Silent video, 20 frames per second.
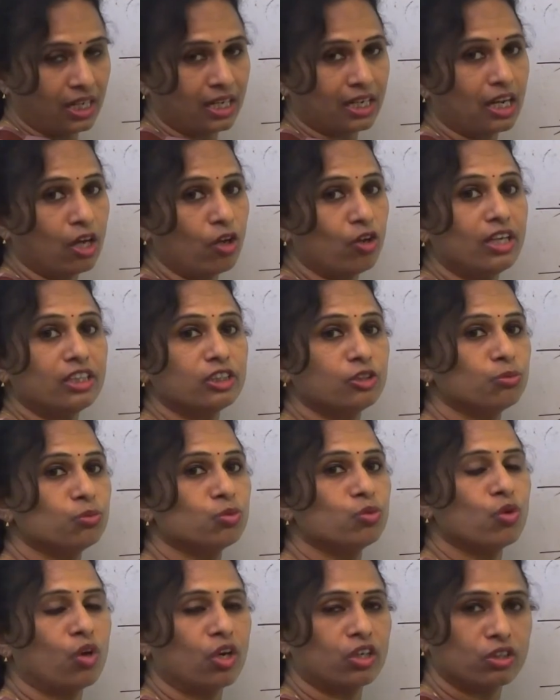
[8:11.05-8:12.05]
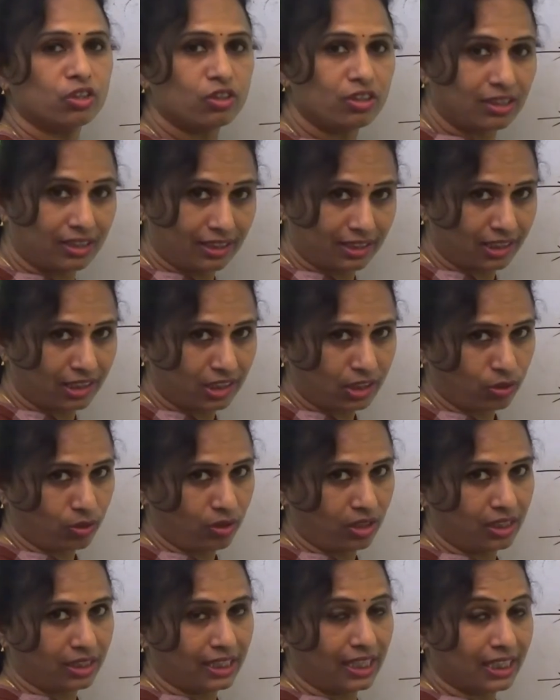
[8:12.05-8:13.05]
Now let's move on to third
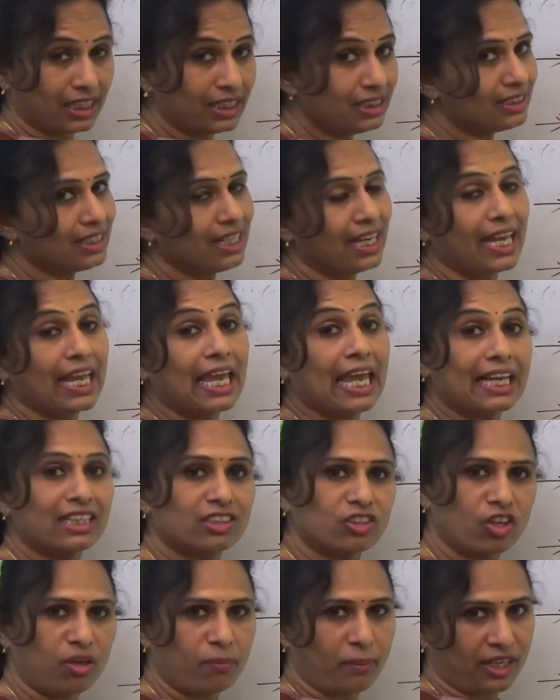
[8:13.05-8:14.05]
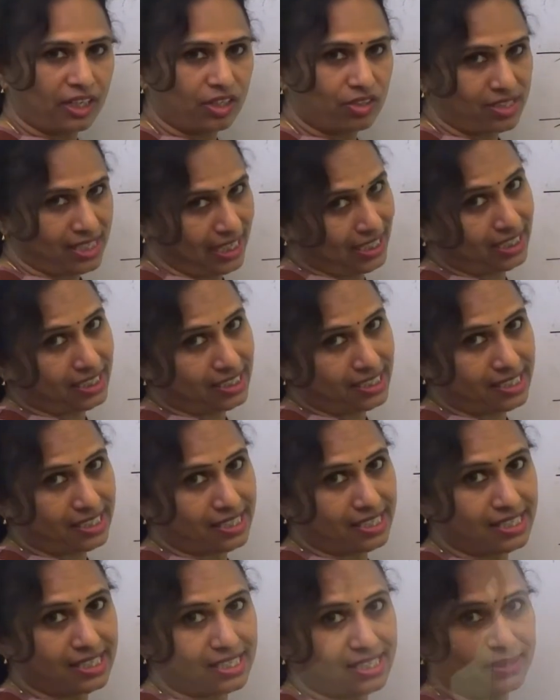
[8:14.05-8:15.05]
rule, that is exclamatory
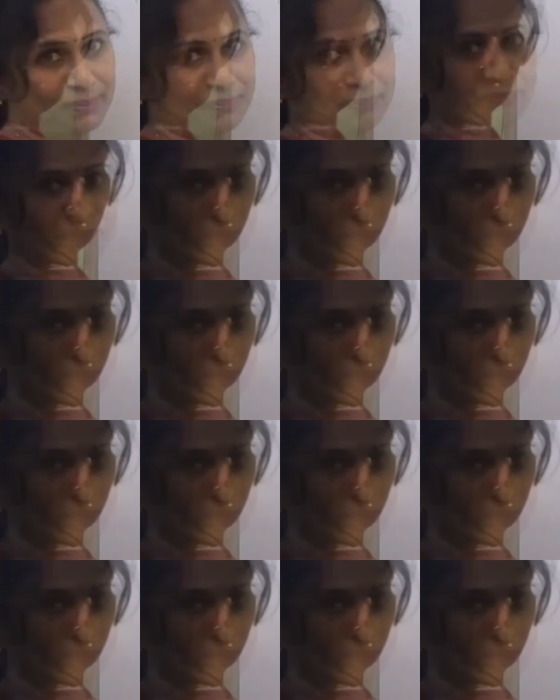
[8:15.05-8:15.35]
sentences.